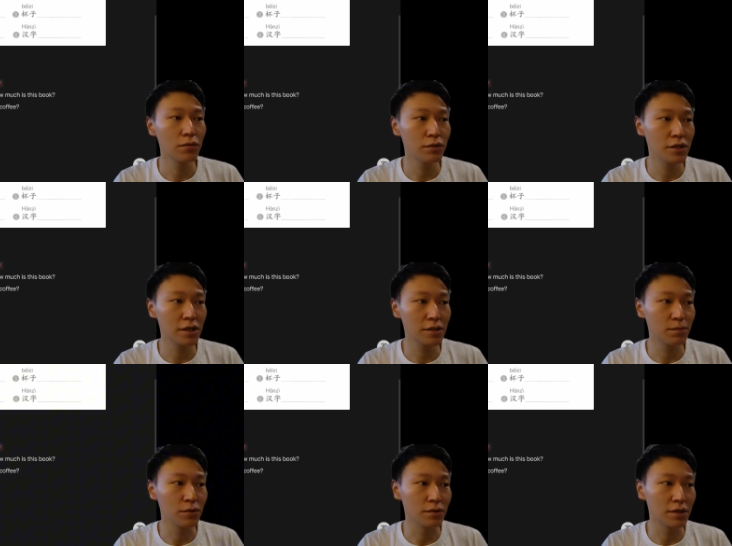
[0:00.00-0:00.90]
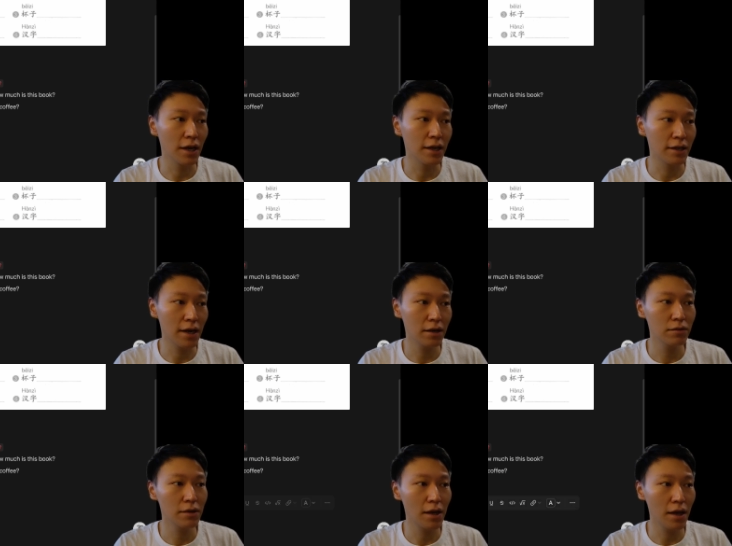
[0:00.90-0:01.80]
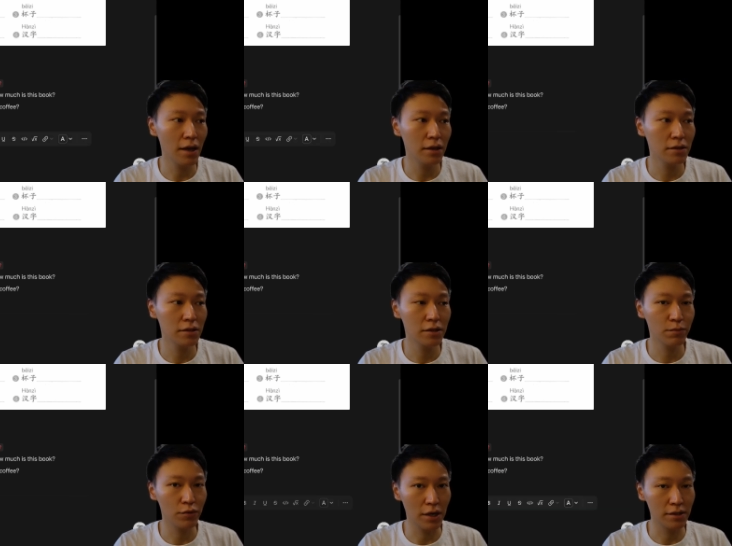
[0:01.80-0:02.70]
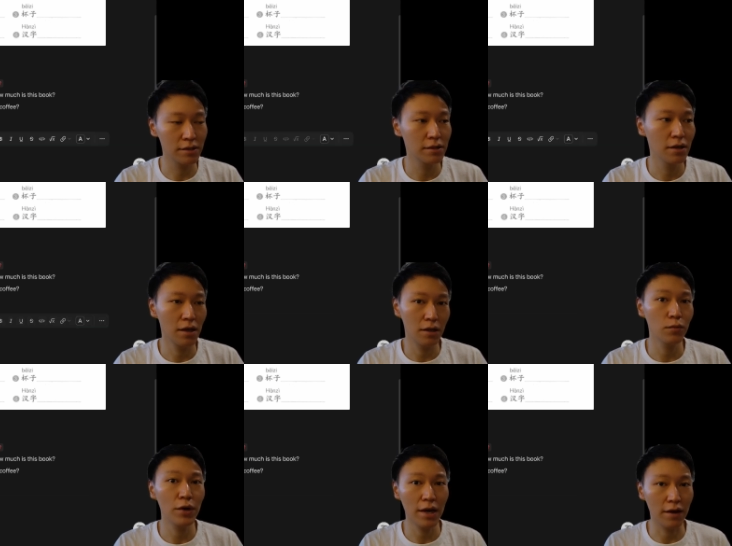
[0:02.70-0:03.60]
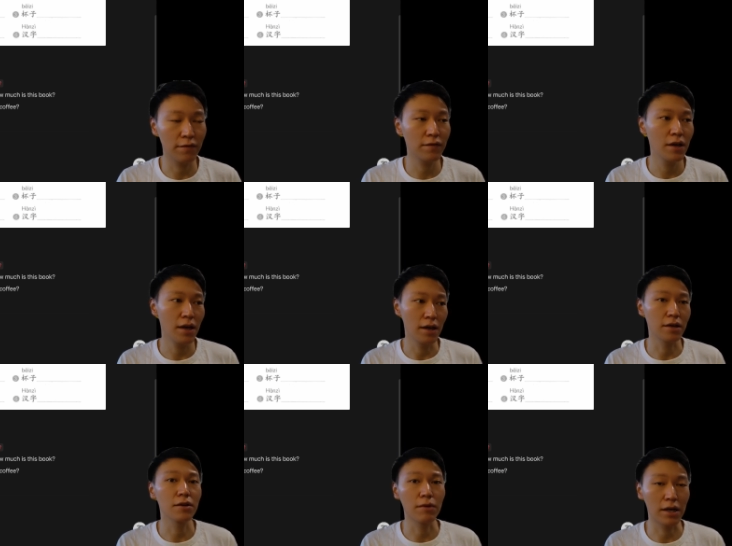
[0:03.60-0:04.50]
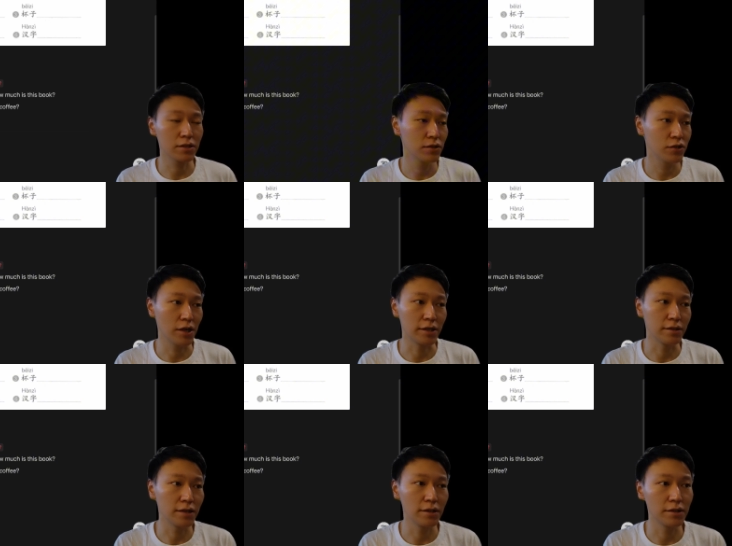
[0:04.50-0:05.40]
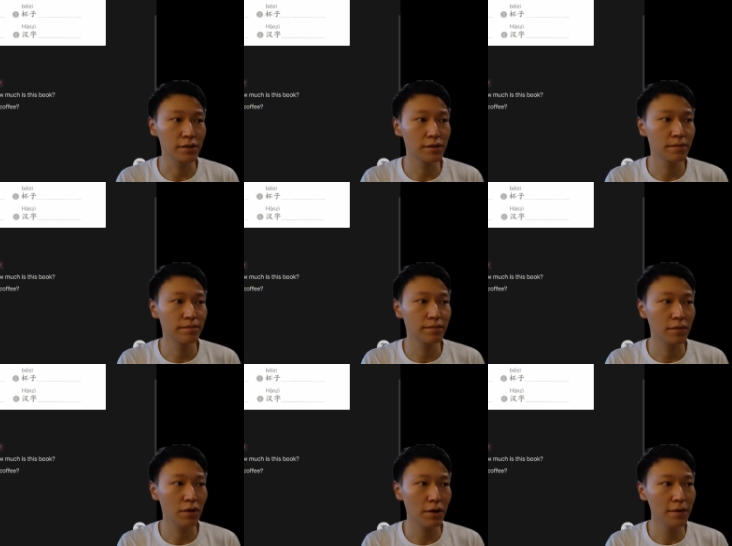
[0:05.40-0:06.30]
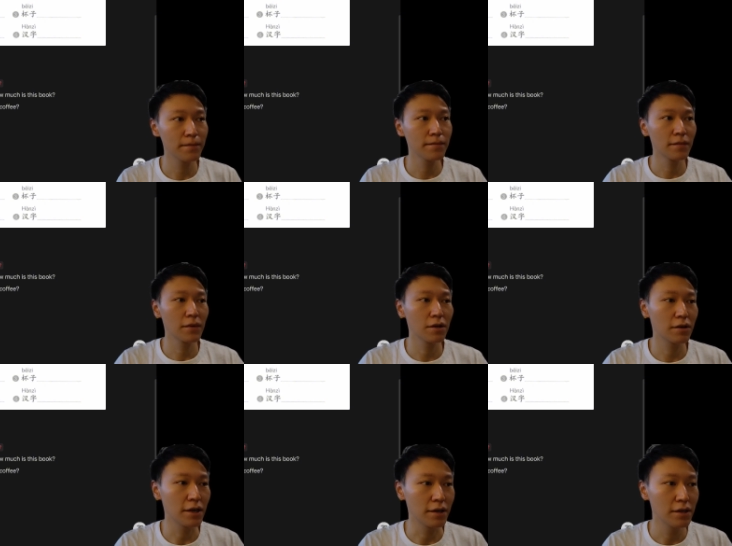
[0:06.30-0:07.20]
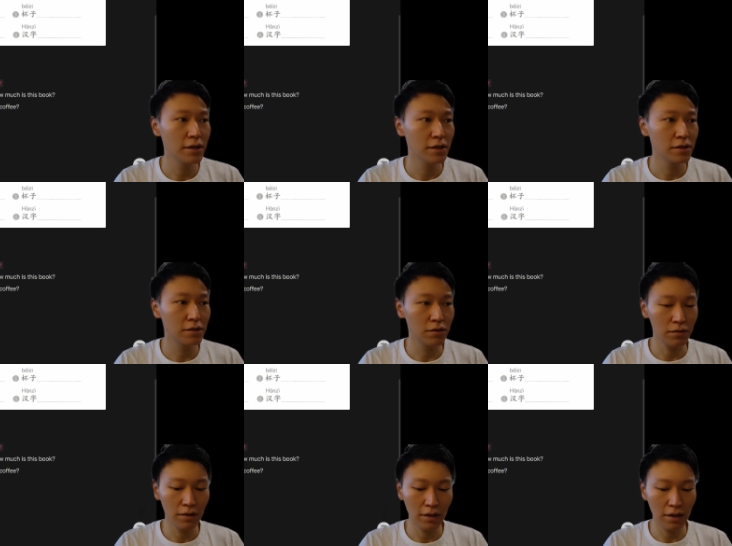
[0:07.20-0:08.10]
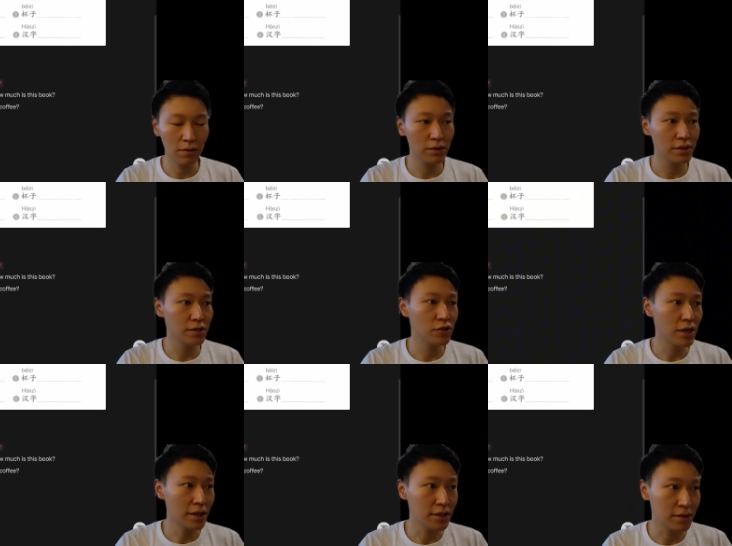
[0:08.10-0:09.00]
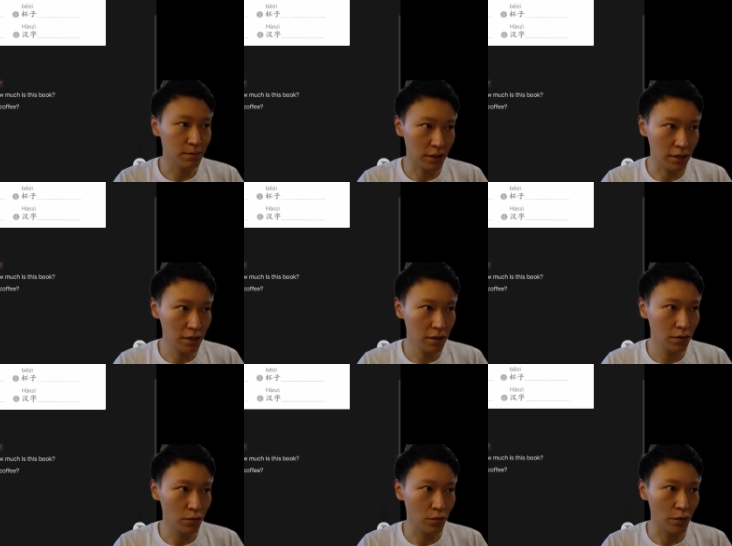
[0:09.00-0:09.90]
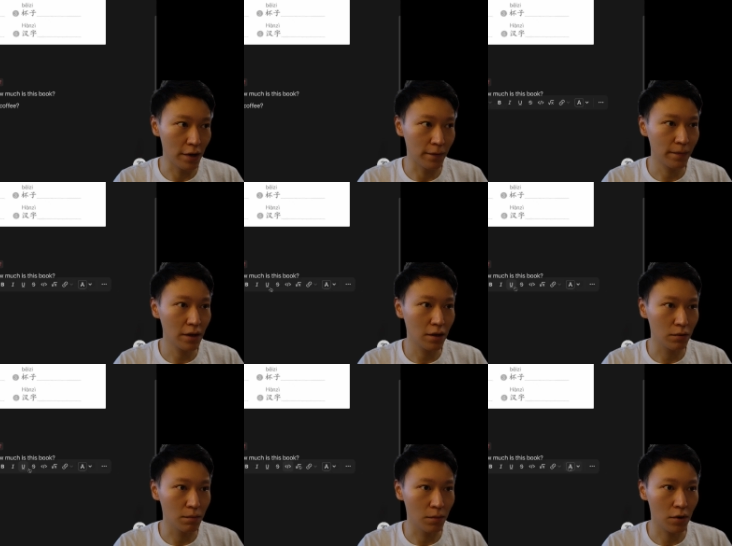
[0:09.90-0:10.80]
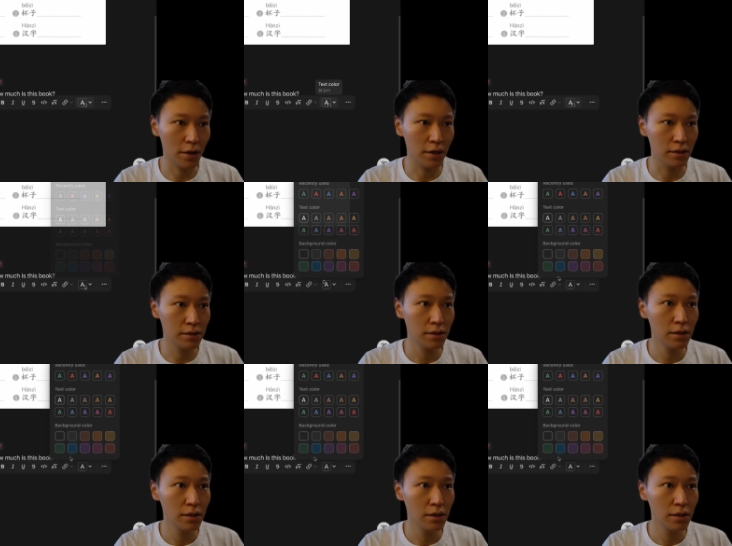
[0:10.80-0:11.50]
We just put a noun and the price, and we have a correct Chinese sentence. All right, okay. So that was a Chinese money, yuan. I will mark it